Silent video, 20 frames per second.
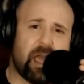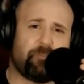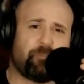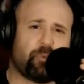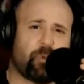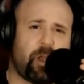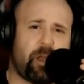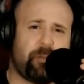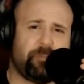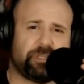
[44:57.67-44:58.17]
I
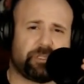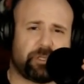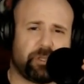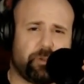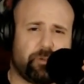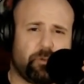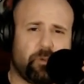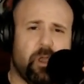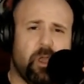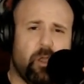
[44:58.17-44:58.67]

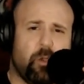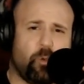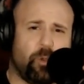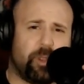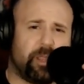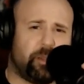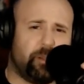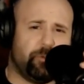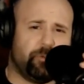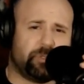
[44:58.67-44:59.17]
promise you,
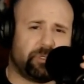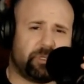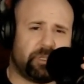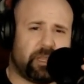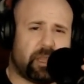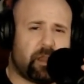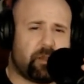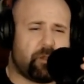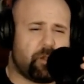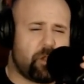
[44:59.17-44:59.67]
we
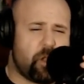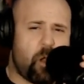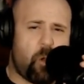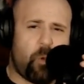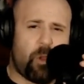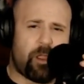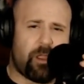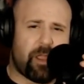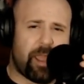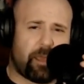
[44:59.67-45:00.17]
use it
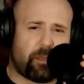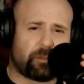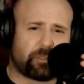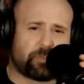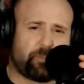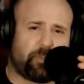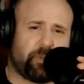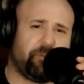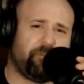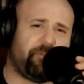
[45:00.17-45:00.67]
nowhere
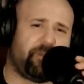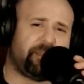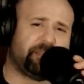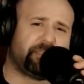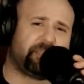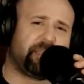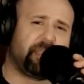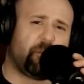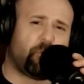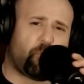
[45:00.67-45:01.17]
else but
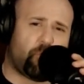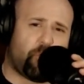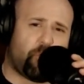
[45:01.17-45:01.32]
investing